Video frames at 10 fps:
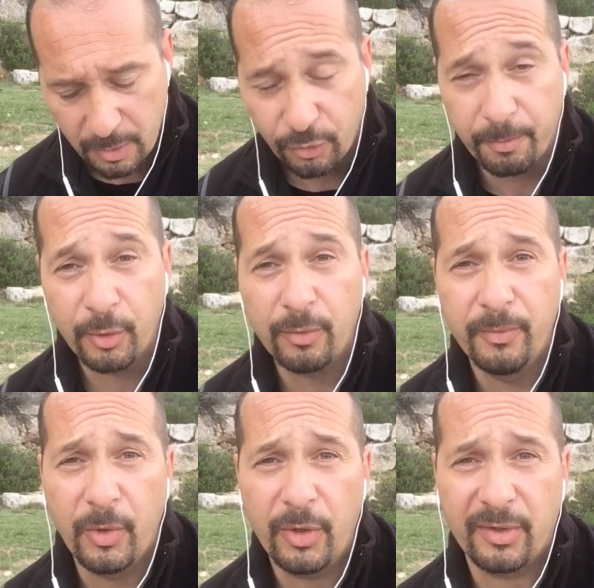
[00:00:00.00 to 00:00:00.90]
to
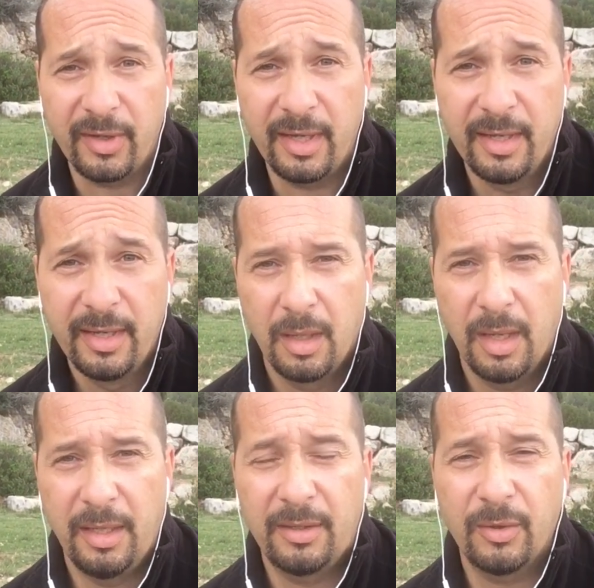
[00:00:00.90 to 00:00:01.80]
prove worthy,
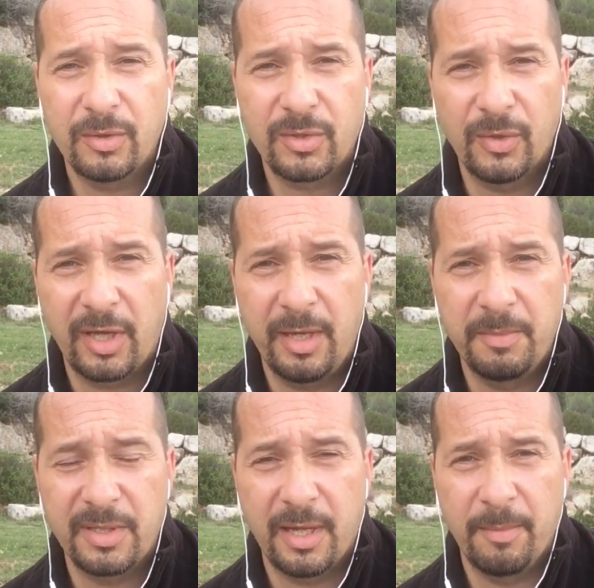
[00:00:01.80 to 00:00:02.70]
and it also
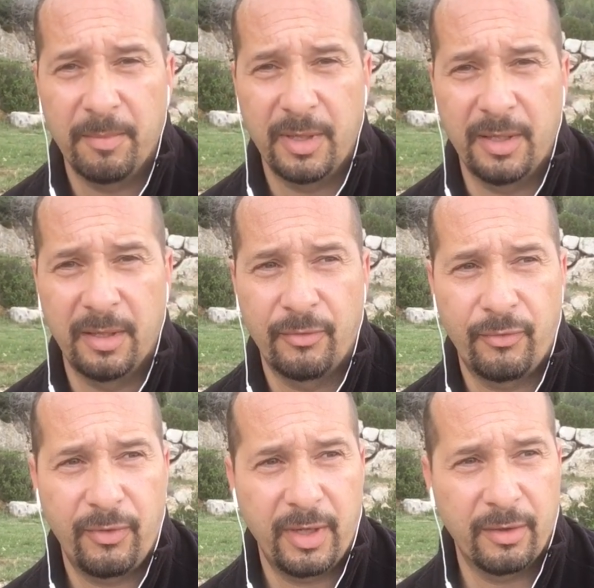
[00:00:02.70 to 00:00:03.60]
keeps them in a
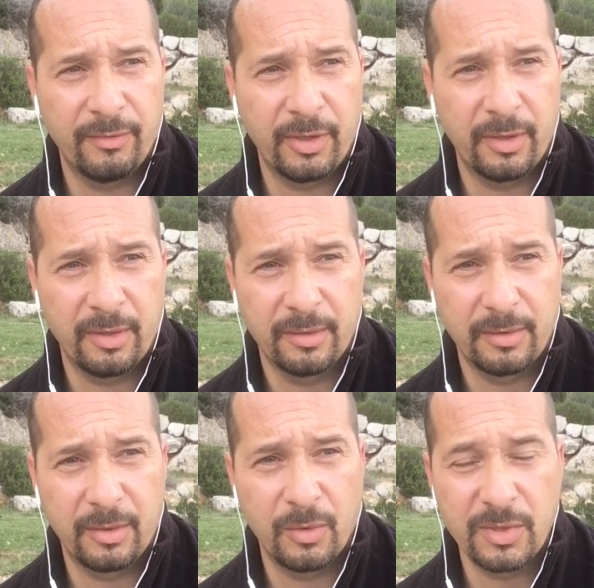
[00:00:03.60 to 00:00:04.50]
fear of a
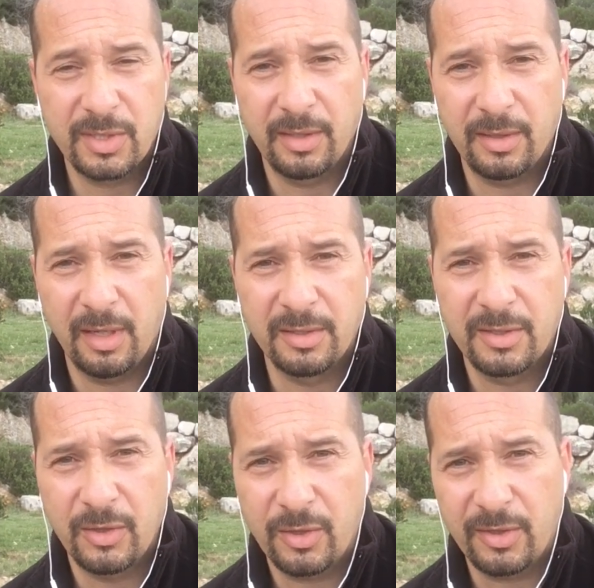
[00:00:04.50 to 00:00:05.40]
constant
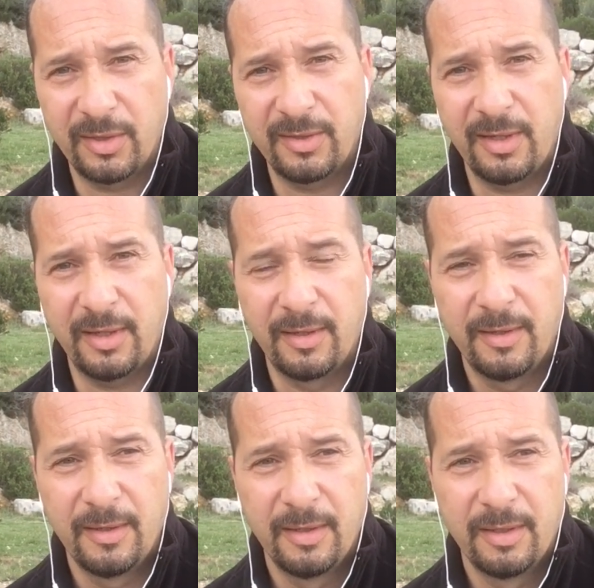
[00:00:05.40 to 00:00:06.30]
uncertainty
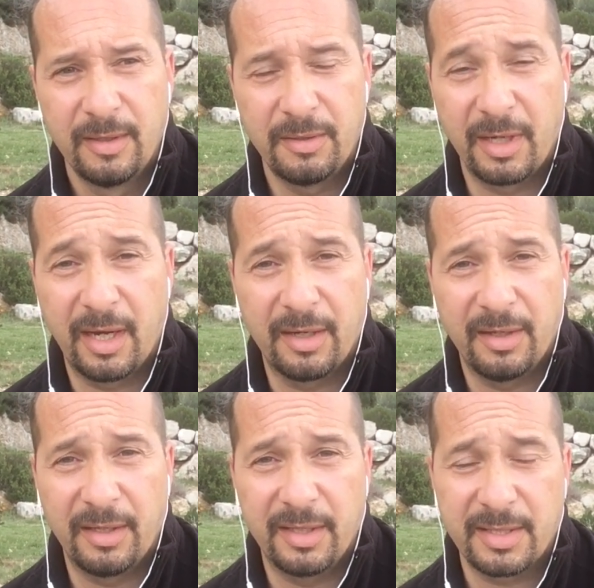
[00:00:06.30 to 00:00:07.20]

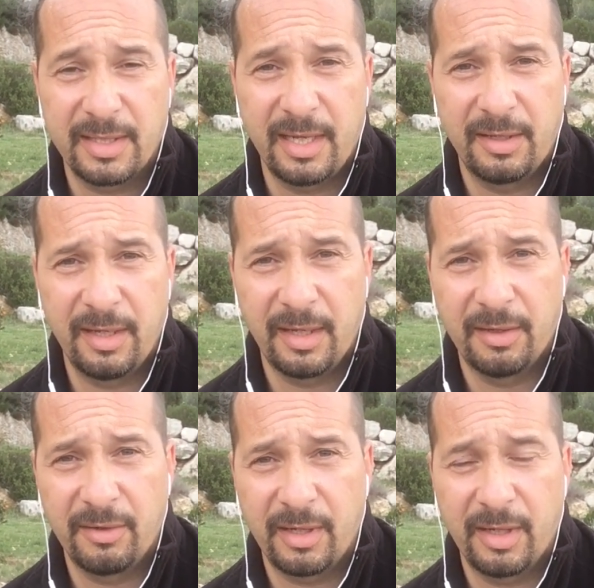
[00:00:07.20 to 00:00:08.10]
regarding their standing
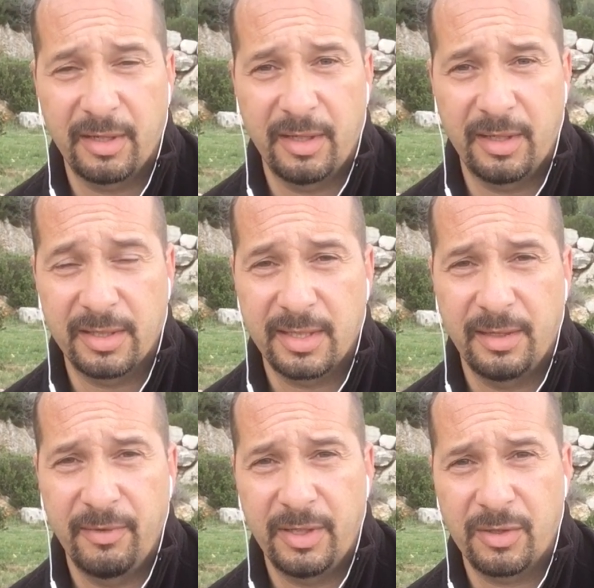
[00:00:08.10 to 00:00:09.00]
and regarding their
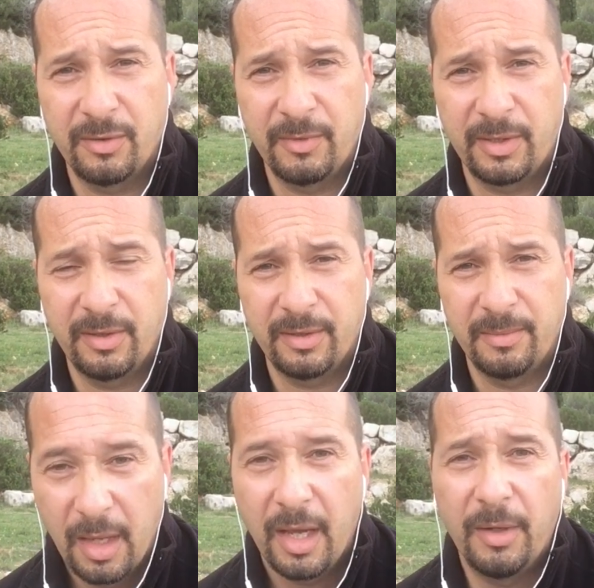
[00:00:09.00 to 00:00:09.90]
salvation with God.
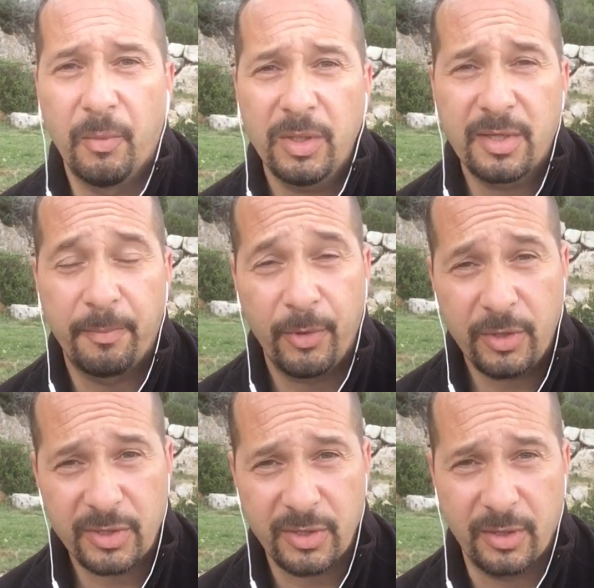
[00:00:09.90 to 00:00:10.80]
And once a
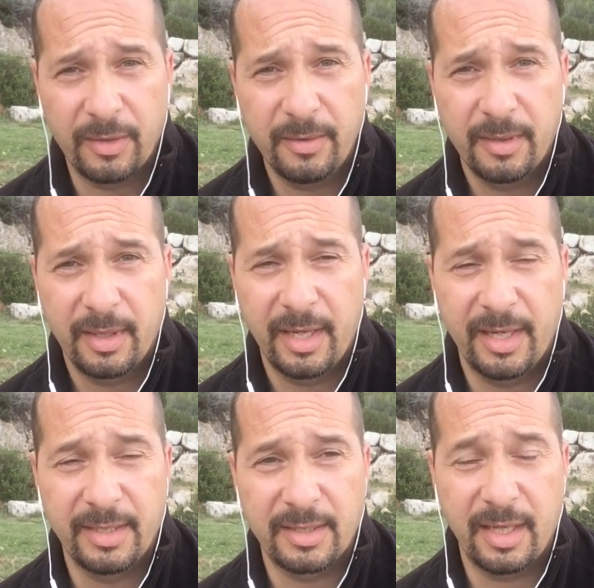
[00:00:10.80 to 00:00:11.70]
person
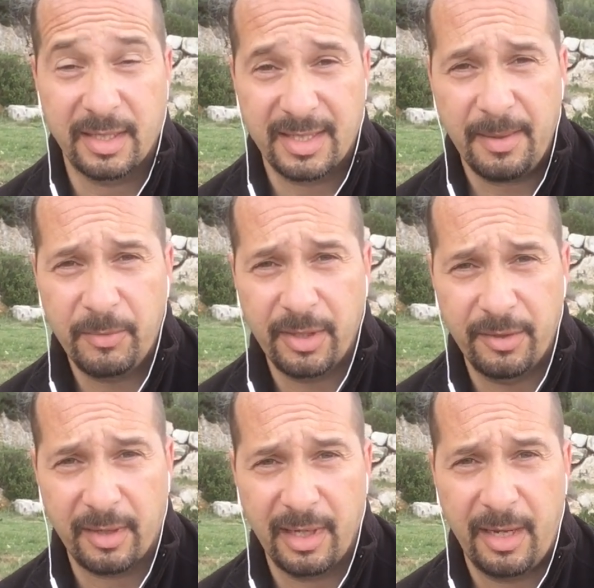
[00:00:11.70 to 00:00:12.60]
has accepted
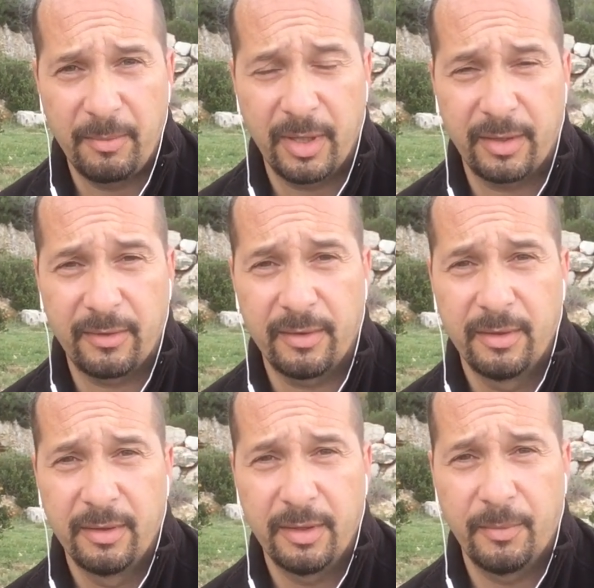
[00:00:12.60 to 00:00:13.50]
the claim that
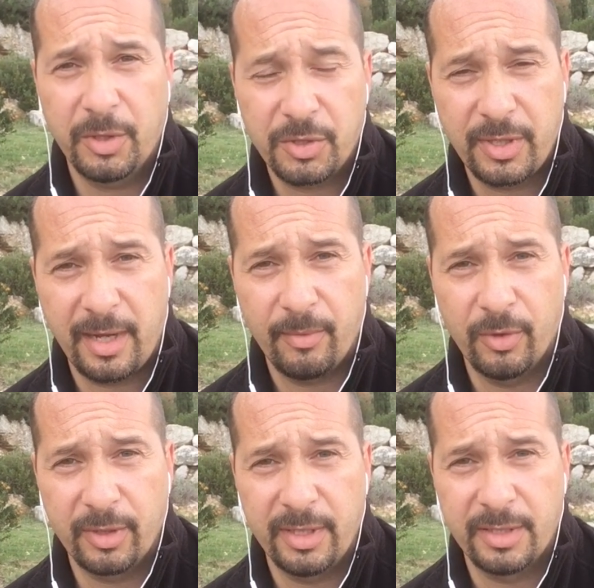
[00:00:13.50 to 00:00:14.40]
the
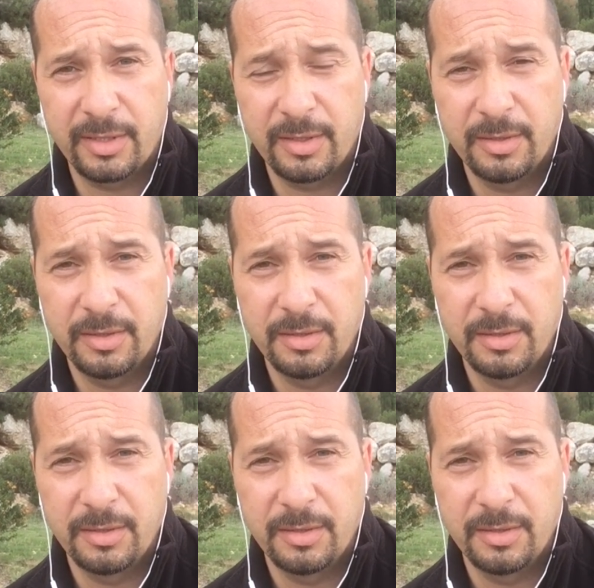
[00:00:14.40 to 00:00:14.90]
Watchtower is